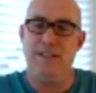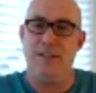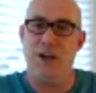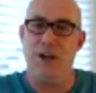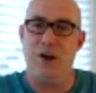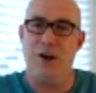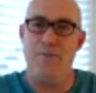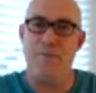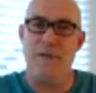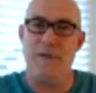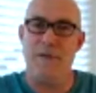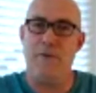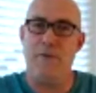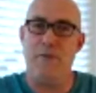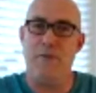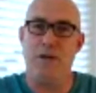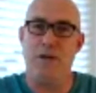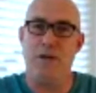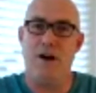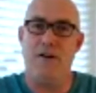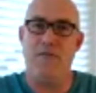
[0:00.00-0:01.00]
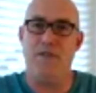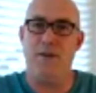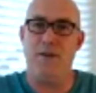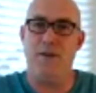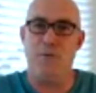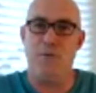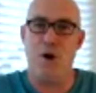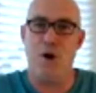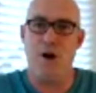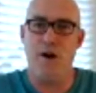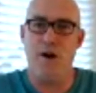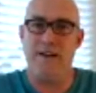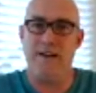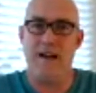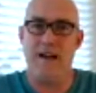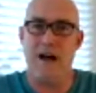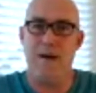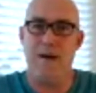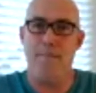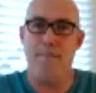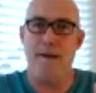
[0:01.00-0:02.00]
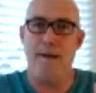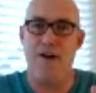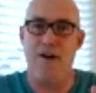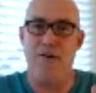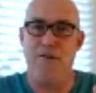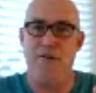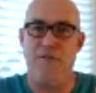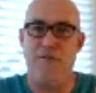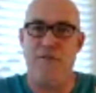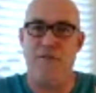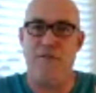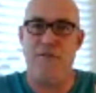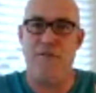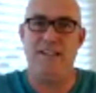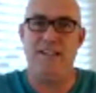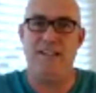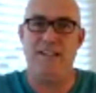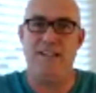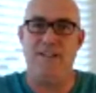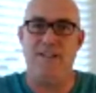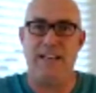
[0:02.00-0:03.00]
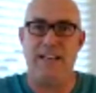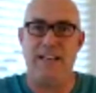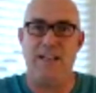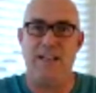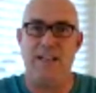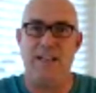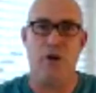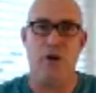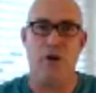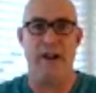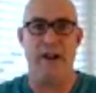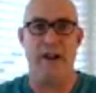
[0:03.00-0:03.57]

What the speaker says: So I don't want to go off the wrong compound effect of like going